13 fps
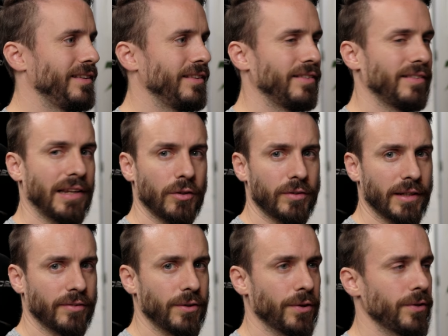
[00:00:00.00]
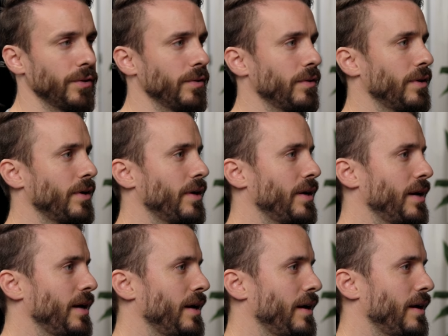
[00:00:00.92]
Select the text node
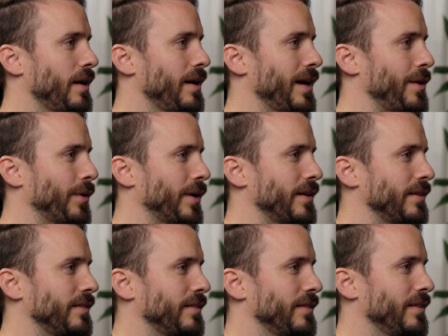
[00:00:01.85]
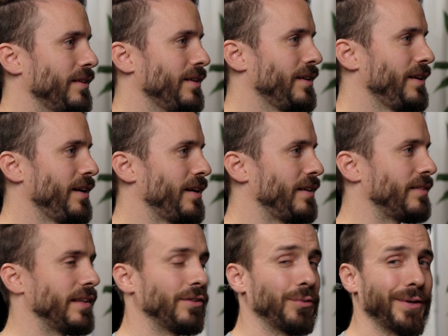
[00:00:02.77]
and look at this.
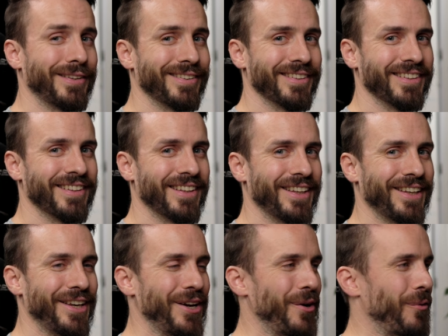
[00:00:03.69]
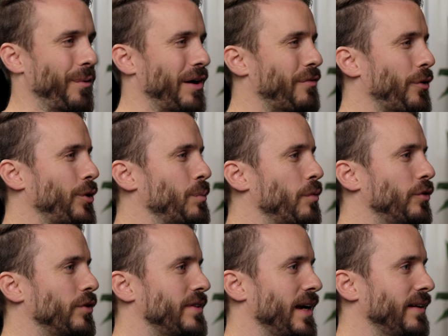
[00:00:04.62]
Isn't it sweet? Wherever you move
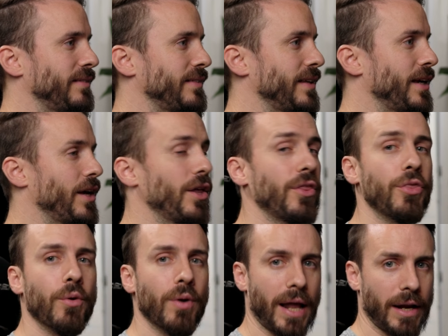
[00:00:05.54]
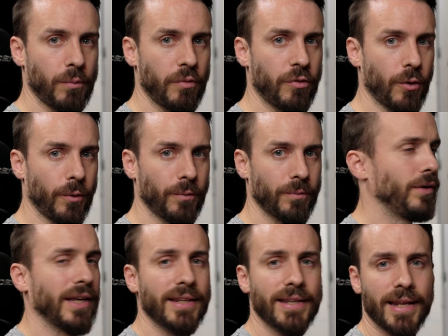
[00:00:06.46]
the text, the line will follow. You
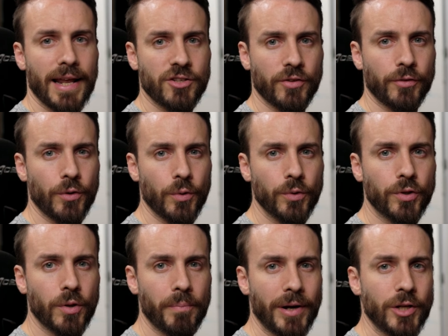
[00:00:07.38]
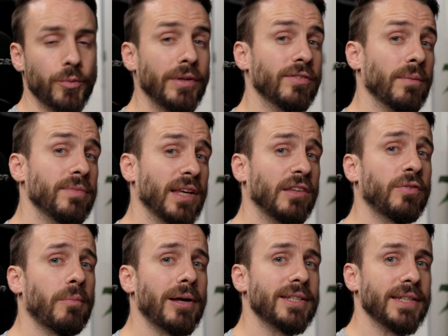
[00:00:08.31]
can then adjust the look by doing some text
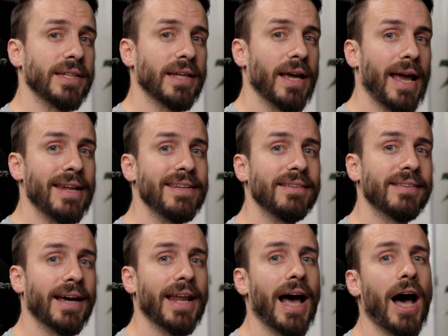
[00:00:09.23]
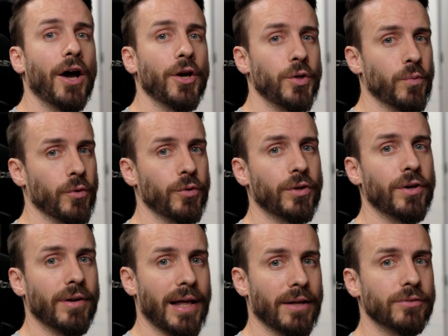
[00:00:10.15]
formatting and decide how you want the
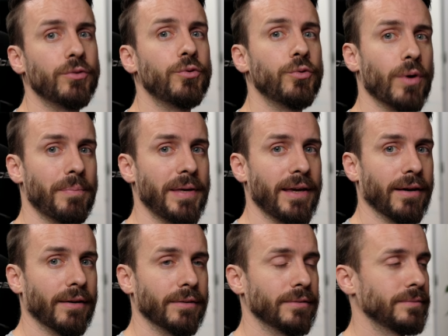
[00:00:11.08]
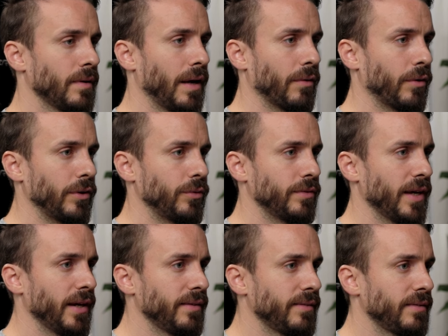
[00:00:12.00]
callout to appear. I'm going to
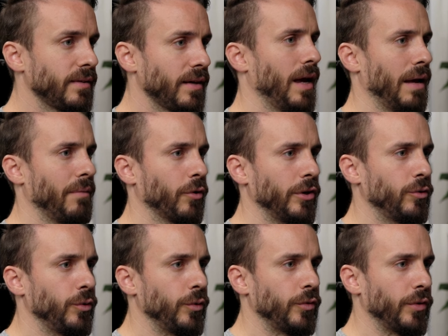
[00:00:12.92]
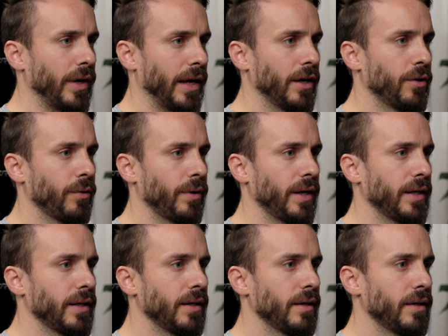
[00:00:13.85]
text, I'm going to use the
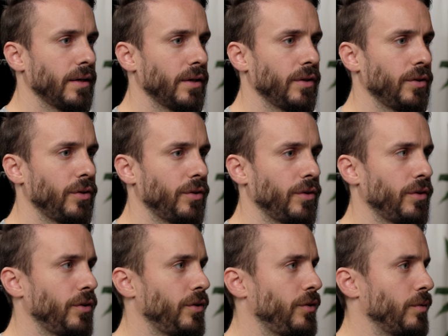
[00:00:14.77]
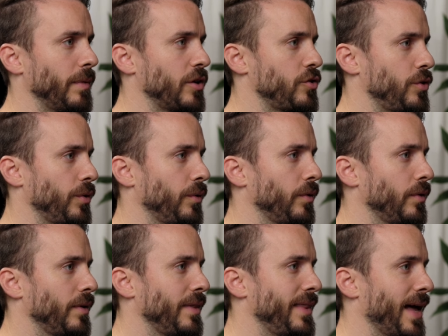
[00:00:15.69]
anchoring to make sure
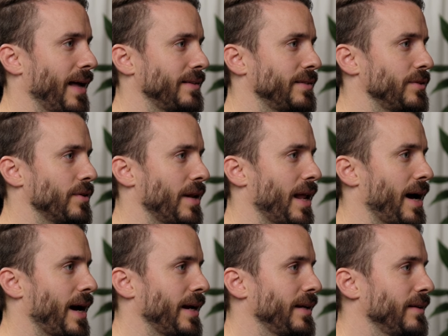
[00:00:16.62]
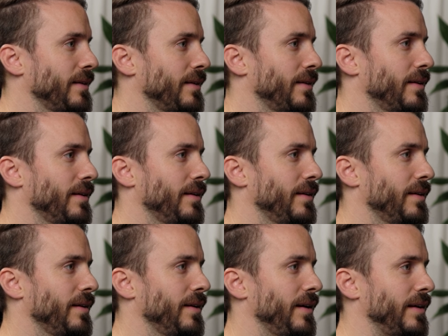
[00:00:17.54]
that the line
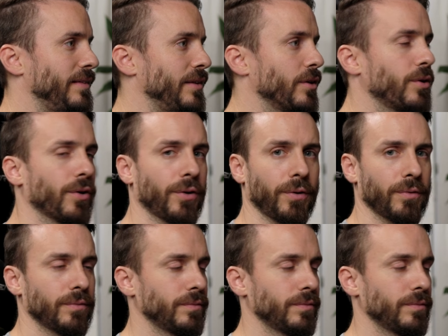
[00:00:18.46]
is in the corner.